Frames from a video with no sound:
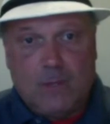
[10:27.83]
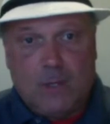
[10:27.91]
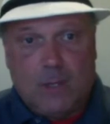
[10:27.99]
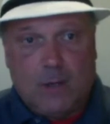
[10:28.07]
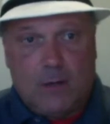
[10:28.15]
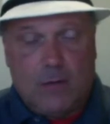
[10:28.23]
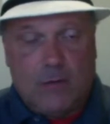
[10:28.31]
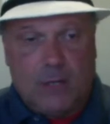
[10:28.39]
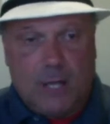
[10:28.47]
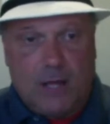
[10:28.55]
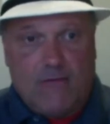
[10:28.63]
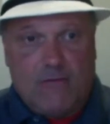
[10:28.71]
The
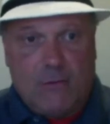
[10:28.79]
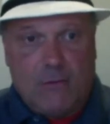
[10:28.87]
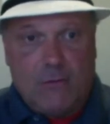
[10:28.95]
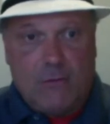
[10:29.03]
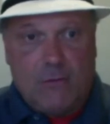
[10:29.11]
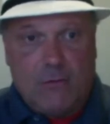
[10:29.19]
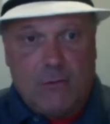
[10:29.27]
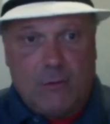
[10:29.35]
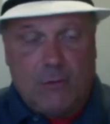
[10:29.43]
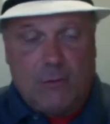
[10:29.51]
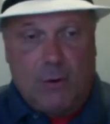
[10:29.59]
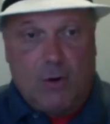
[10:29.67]
left,
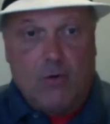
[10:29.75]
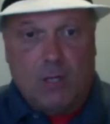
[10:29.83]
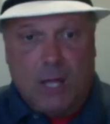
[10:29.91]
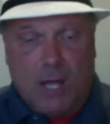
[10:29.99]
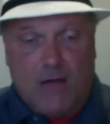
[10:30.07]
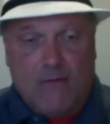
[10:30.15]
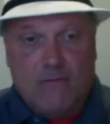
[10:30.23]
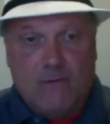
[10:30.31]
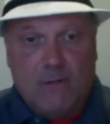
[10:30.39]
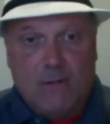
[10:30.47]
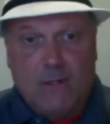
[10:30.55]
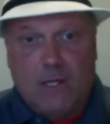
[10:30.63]
the woke left,
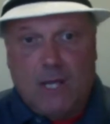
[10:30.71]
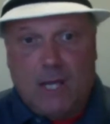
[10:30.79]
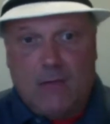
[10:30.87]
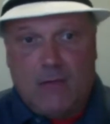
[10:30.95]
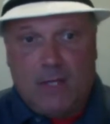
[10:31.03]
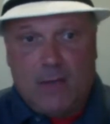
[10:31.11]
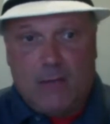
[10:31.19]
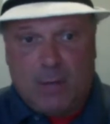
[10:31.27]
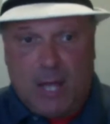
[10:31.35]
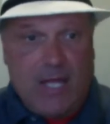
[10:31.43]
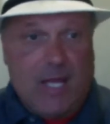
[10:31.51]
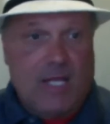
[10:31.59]
and the
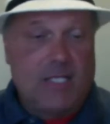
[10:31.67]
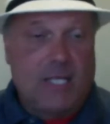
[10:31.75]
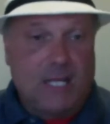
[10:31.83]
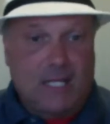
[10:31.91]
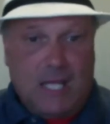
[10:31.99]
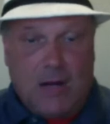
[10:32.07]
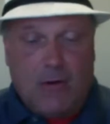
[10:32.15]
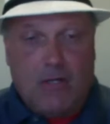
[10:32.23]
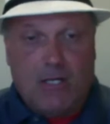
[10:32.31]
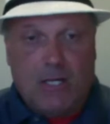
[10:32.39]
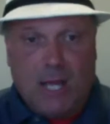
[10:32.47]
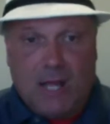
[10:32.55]
black
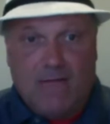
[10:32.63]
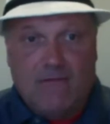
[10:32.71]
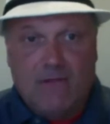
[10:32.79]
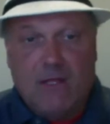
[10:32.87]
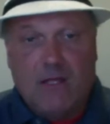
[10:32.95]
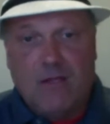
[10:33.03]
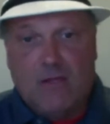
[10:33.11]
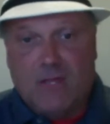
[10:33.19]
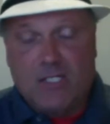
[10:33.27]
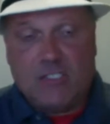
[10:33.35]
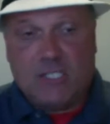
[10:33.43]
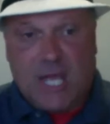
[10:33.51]
identitarian left
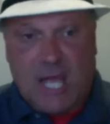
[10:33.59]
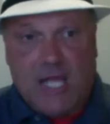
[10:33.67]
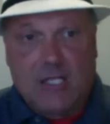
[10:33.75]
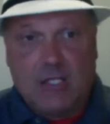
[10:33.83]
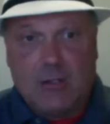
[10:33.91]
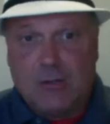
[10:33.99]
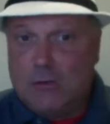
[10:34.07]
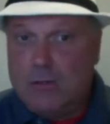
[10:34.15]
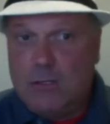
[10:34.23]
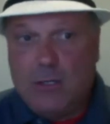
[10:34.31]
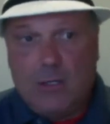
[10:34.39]
that has attacked you,